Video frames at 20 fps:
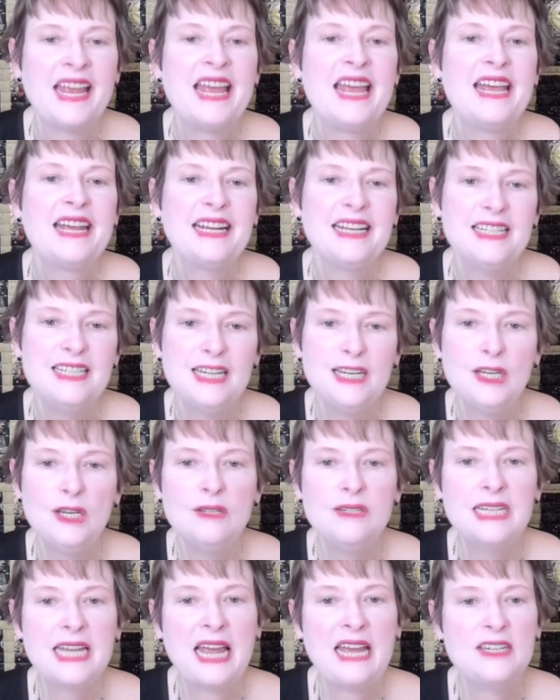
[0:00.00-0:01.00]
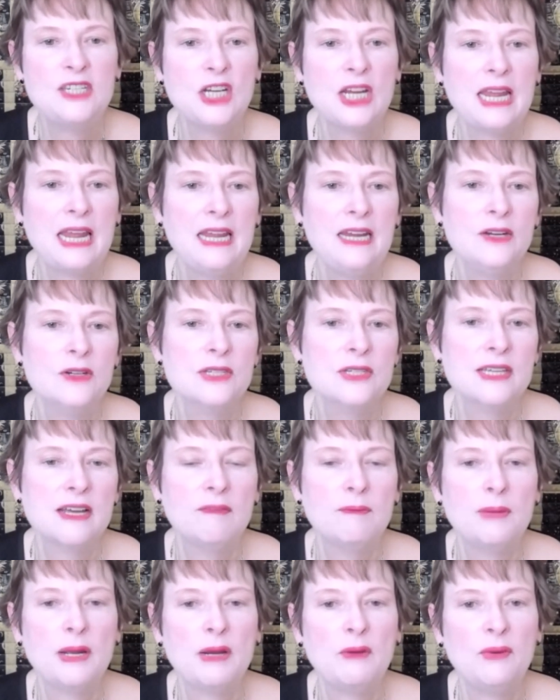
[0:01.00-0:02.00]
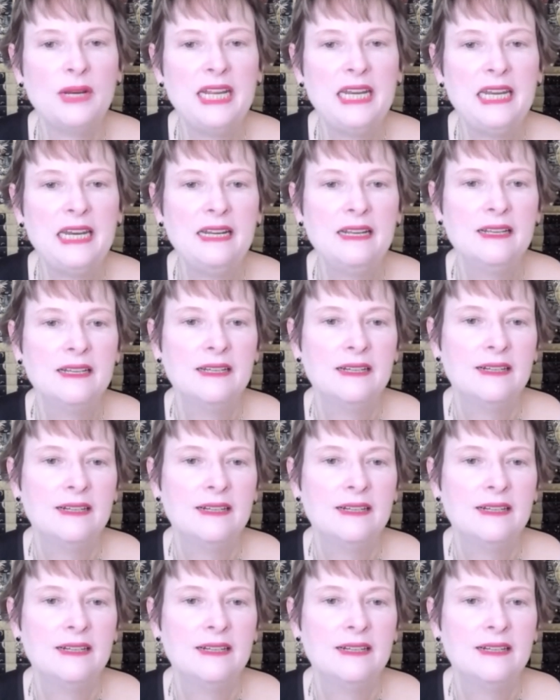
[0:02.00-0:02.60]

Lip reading: Continue to educate yourself by reading,